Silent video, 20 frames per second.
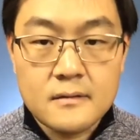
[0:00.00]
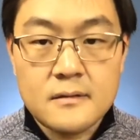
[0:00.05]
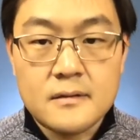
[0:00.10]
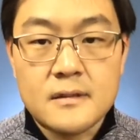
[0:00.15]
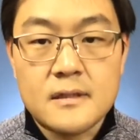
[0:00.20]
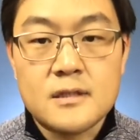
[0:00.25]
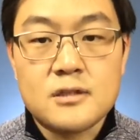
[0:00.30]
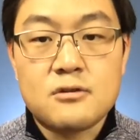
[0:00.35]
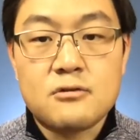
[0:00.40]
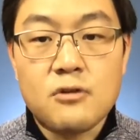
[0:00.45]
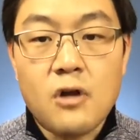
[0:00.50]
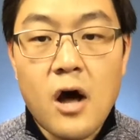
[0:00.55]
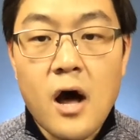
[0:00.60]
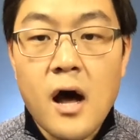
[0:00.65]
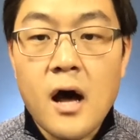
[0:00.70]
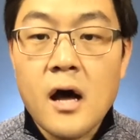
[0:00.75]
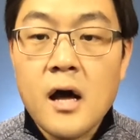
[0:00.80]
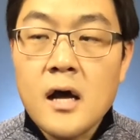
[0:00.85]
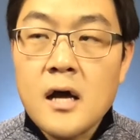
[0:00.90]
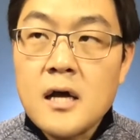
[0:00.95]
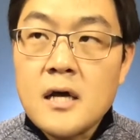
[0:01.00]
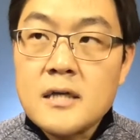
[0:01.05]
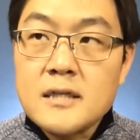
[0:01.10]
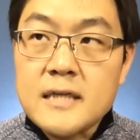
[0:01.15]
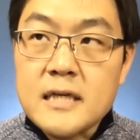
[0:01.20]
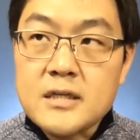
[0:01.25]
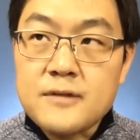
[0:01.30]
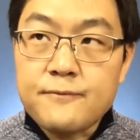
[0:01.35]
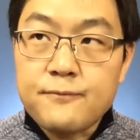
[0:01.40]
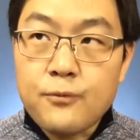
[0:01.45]
This law
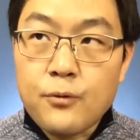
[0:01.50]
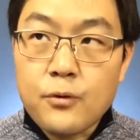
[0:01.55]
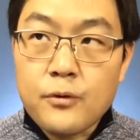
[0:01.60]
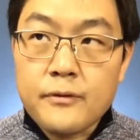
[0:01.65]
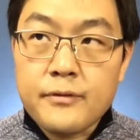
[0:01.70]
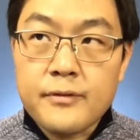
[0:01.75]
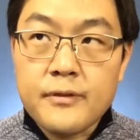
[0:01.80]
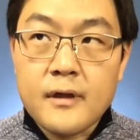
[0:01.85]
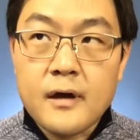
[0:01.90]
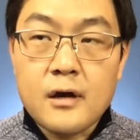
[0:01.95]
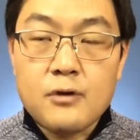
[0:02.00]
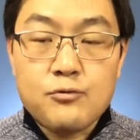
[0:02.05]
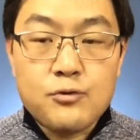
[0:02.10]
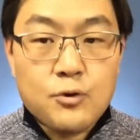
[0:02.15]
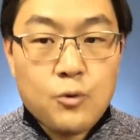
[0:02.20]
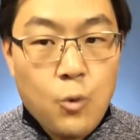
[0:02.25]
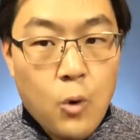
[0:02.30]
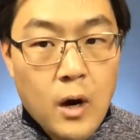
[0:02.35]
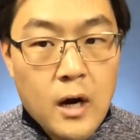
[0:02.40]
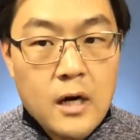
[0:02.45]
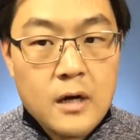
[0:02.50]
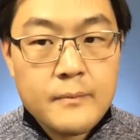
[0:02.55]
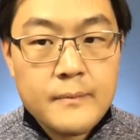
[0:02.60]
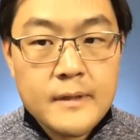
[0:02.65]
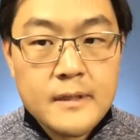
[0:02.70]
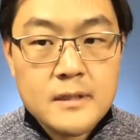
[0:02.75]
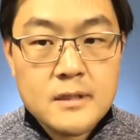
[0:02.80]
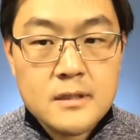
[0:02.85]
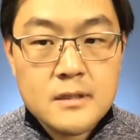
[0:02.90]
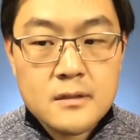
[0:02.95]
sets forth
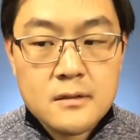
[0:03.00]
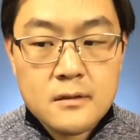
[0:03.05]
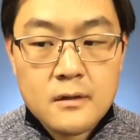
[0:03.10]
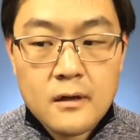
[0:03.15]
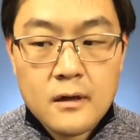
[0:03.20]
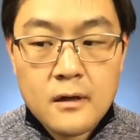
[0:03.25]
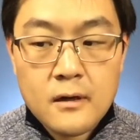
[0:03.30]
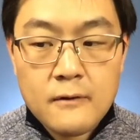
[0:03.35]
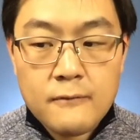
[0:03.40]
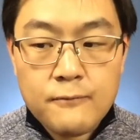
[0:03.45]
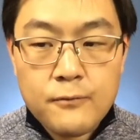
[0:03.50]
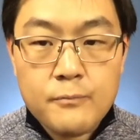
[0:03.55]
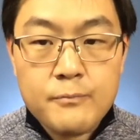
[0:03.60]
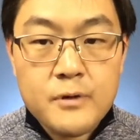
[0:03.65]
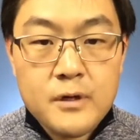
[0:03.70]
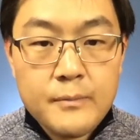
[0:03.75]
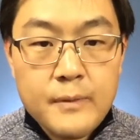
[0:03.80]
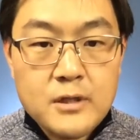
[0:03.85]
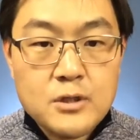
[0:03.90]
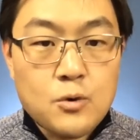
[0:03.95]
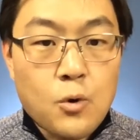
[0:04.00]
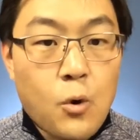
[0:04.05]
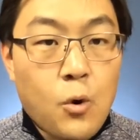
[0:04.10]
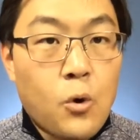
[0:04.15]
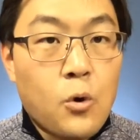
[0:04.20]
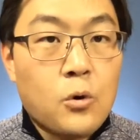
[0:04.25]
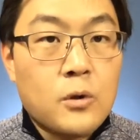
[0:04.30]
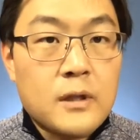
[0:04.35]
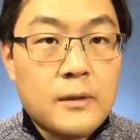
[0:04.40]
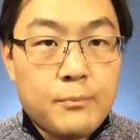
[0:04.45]
requirements for pretty much
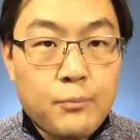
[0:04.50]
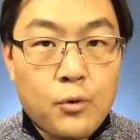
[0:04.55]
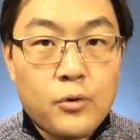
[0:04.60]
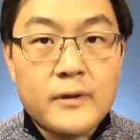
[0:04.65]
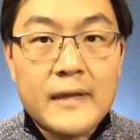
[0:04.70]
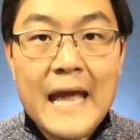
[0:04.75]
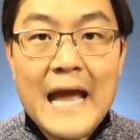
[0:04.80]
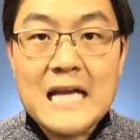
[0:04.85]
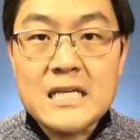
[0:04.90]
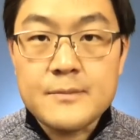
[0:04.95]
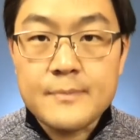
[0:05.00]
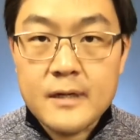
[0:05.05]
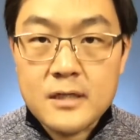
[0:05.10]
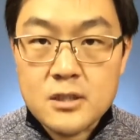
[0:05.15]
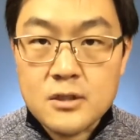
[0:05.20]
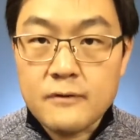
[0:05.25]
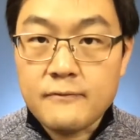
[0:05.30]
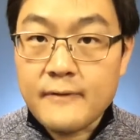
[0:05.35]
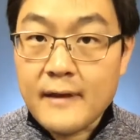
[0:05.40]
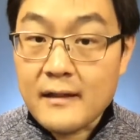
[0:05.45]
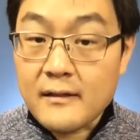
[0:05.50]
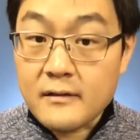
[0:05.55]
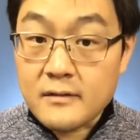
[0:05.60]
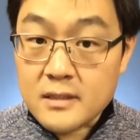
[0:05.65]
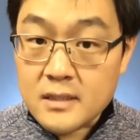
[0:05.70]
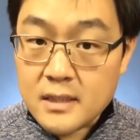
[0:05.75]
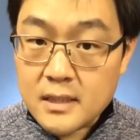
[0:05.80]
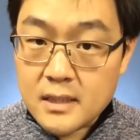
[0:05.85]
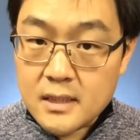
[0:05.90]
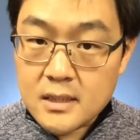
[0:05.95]
all important aspects of
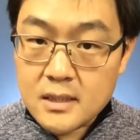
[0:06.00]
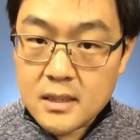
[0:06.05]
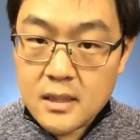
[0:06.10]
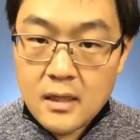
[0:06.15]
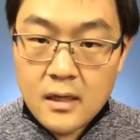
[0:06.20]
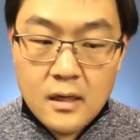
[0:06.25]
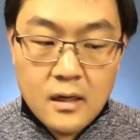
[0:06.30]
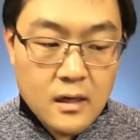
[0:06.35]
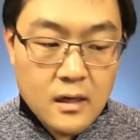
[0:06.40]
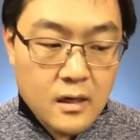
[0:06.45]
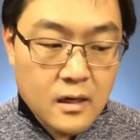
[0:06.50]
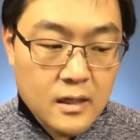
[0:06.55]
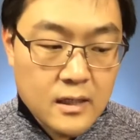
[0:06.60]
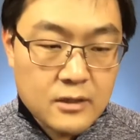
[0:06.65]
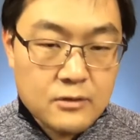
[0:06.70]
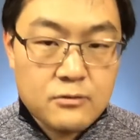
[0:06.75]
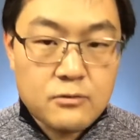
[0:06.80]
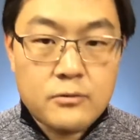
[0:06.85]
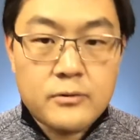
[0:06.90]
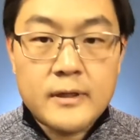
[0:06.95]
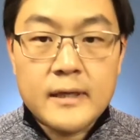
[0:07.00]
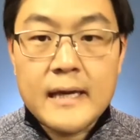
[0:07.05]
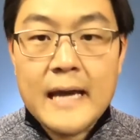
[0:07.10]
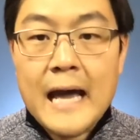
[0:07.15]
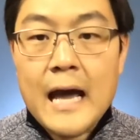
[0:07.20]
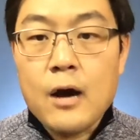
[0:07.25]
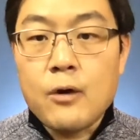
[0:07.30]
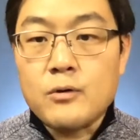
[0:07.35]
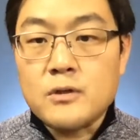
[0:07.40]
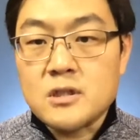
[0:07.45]
LLCs, including
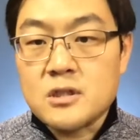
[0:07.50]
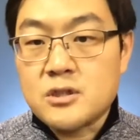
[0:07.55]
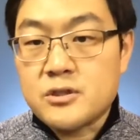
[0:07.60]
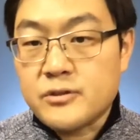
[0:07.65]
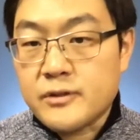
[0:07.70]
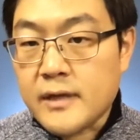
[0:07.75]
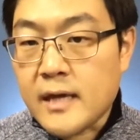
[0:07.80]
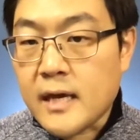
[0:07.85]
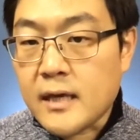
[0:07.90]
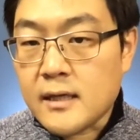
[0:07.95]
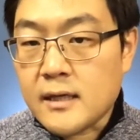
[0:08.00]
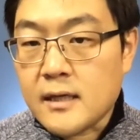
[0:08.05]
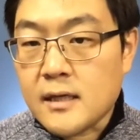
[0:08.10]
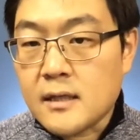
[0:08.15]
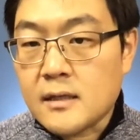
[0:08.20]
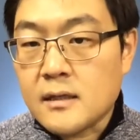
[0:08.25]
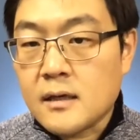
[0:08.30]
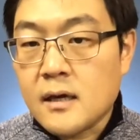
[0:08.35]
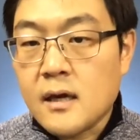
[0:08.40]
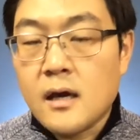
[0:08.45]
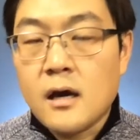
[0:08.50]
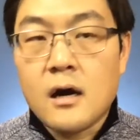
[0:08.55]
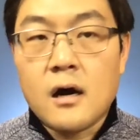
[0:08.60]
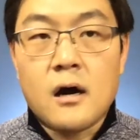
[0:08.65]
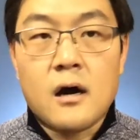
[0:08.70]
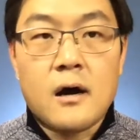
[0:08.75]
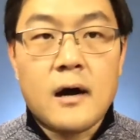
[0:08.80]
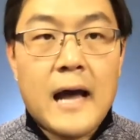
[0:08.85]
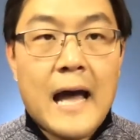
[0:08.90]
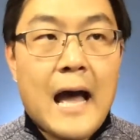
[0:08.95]
how it's created,
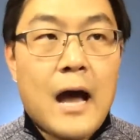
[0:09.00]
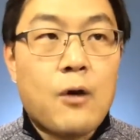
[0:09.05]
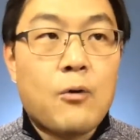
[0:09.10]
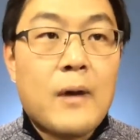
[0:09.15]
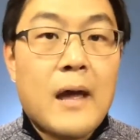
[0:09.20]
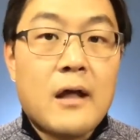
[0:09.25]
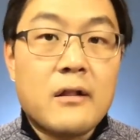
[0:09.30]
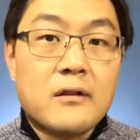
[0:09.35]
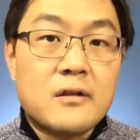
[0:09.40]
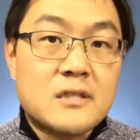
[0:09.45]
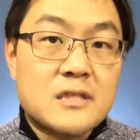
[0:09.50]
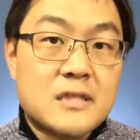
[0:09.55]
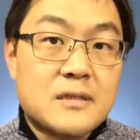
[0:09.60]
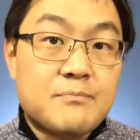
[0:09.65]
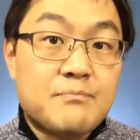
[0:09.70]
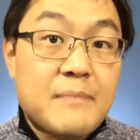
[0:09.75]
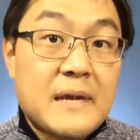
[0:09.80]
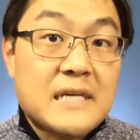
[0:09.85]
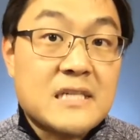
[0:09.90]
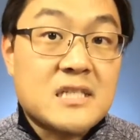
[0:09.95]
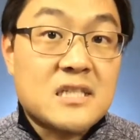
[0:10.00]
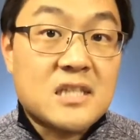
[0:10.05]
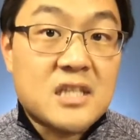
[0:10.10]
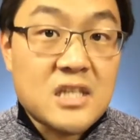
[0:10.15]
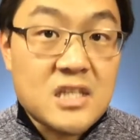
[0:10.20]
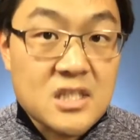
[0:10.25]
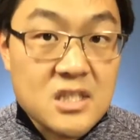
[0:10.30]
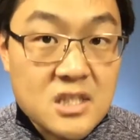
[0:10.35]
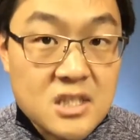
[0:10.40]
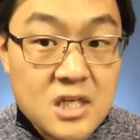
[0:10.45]
how LLC makes
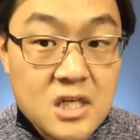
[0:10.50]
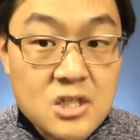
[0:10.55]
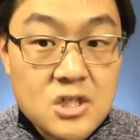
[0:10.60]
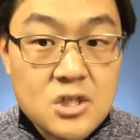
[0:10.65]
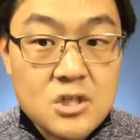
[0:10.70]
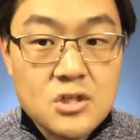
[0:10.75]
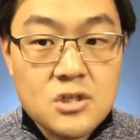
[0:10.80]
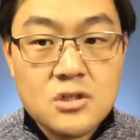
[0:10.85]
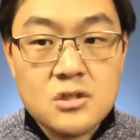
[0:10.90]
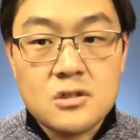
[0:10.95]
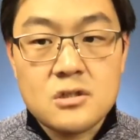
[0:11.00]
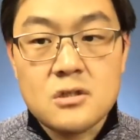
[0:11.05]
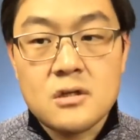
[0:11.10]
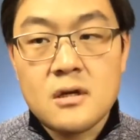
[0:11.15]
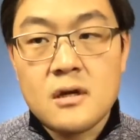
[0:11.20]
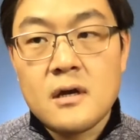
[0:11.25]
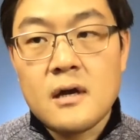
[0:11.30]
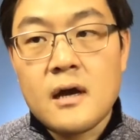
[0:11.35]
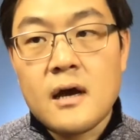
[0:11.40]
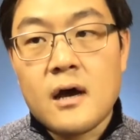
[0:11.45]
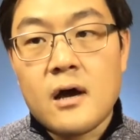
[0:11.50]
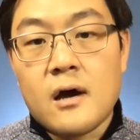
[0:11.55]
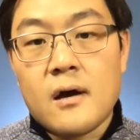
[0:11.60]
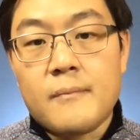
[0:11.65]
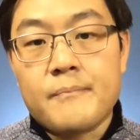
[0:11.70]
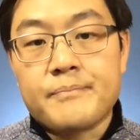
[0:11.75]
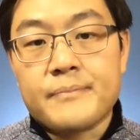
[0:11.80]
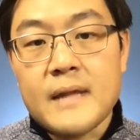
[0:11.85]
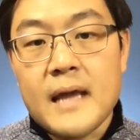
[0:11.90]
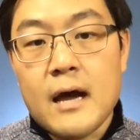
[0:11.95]
decisions,
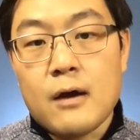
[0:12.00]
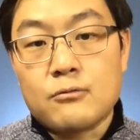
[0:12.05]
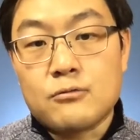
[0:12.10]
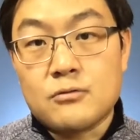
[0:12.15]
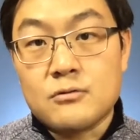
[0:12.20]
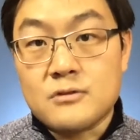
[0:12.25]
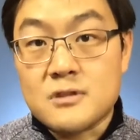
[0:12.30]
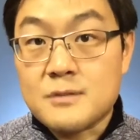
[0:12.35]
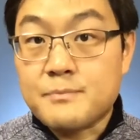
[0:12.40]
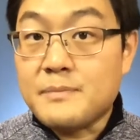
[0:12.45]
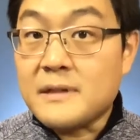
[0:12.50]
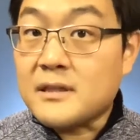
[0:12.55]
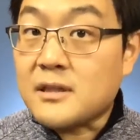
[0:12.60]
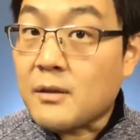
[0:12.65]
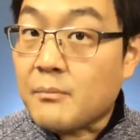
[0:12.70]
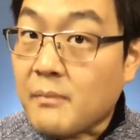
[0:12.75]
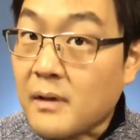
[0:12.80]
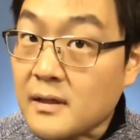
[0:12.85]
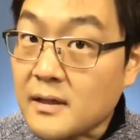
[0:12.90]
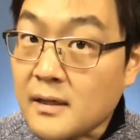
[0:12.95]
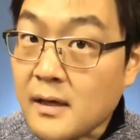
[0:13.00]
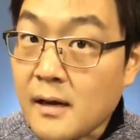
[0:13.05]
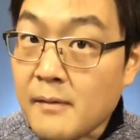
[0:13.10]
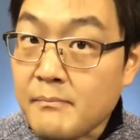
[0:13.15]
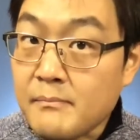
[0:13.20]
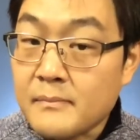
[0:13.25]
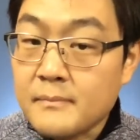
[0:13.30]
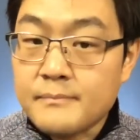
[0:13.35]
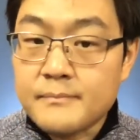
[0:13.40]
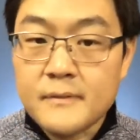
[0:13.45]
how to split the money
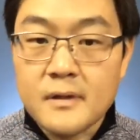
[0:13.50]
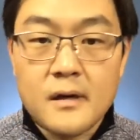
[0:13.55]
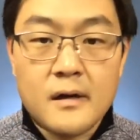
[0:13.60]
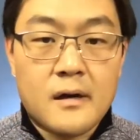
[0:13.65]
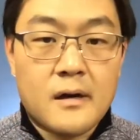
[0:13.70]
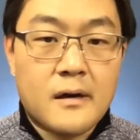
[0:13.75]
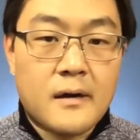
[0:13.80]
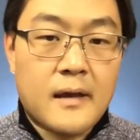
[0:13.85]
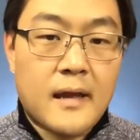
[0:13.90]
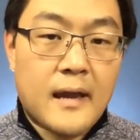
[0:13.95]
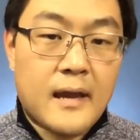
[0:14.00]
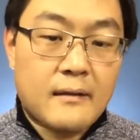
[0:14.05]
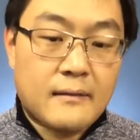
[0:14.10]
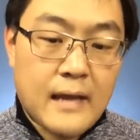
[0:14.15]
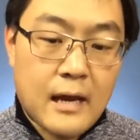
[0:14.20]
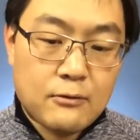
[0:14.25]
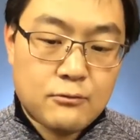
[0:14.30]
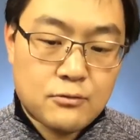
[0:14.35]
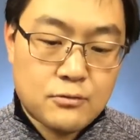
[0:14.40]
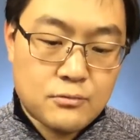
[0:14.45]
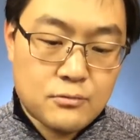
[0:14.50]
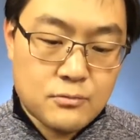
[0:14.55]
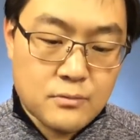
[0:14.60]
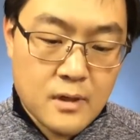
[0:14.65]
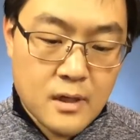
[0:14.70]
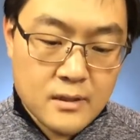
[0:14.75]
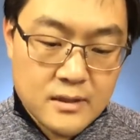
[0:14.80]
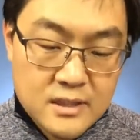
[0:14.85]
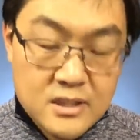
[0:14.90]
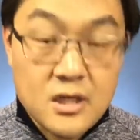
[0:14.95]
up, and how
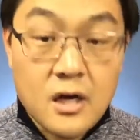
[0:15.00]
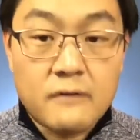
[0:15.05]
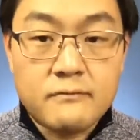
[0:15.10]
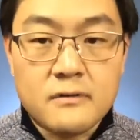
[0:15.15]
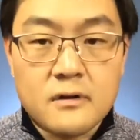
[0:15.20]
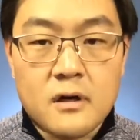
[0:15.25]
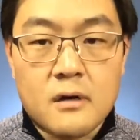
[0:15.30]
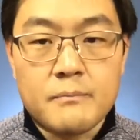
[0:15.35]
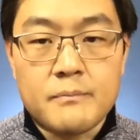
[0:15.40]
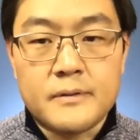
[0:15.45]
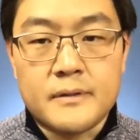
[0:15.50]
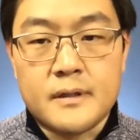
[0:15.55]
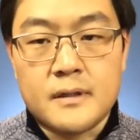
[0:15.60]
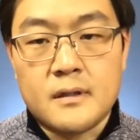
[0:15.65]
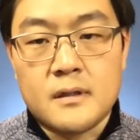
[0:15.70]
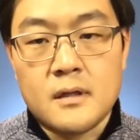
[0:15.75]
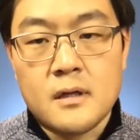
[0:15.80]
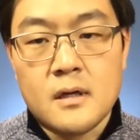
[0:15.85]
to dissolve the company.